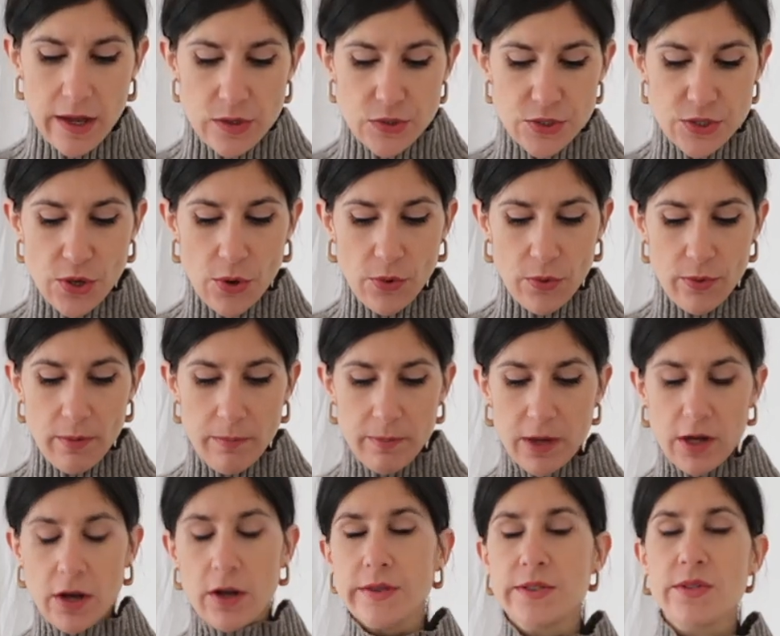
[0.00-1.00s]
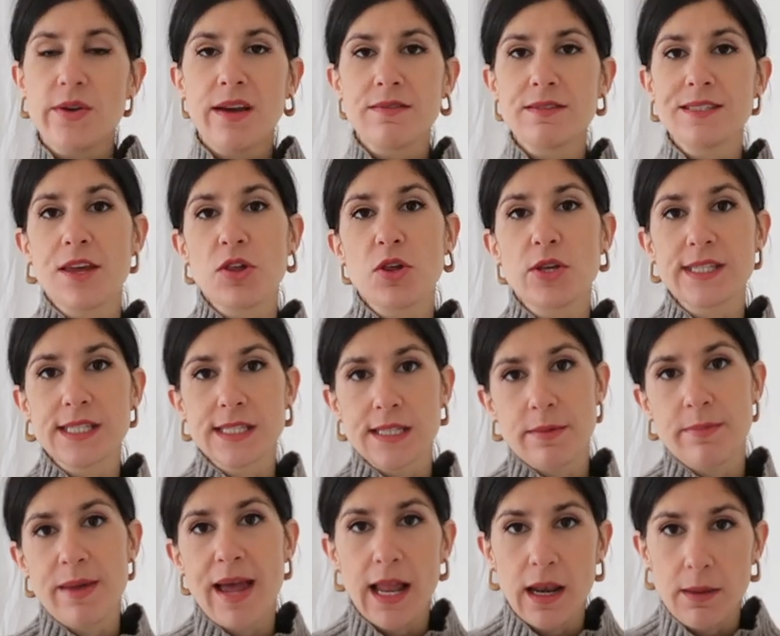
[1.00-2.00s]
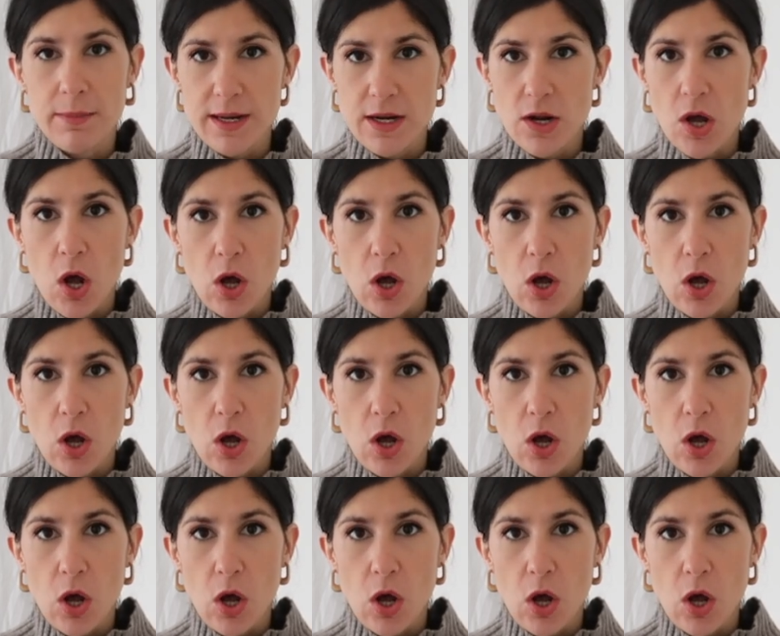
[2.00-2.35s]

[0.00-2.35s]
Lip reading: So because you have such a slim element